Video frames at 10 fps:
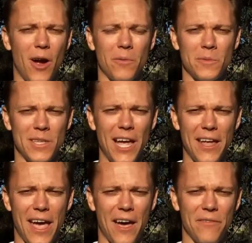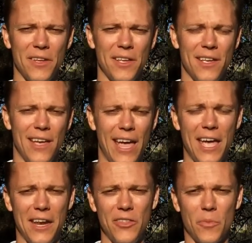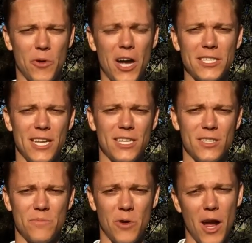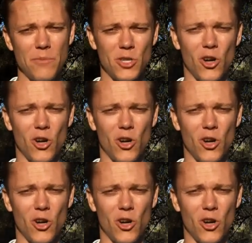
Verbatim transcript: problems I have, and in the process, perhaps